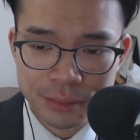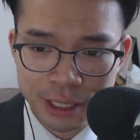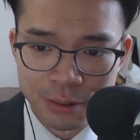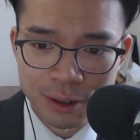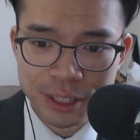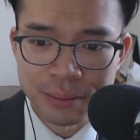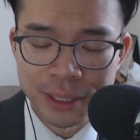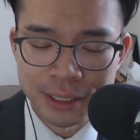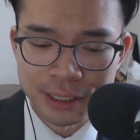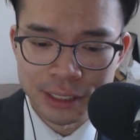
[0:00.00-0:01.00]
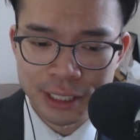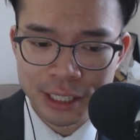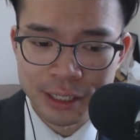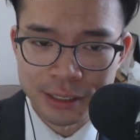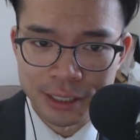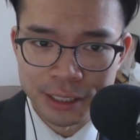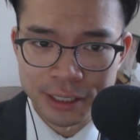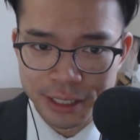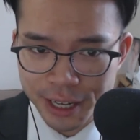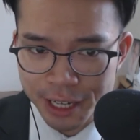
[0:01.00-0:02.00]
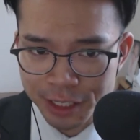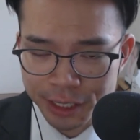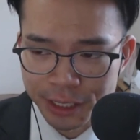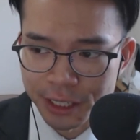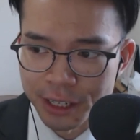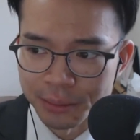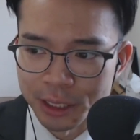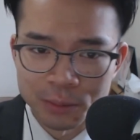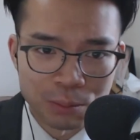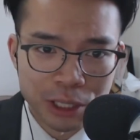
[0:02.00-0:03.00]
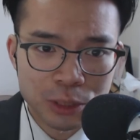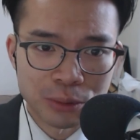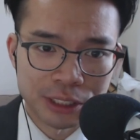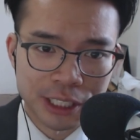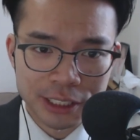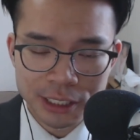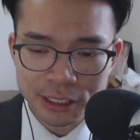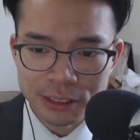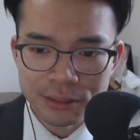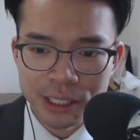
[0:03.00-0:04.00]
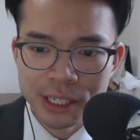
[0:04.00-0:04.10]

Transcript: And what that means is it actually is much more sensitive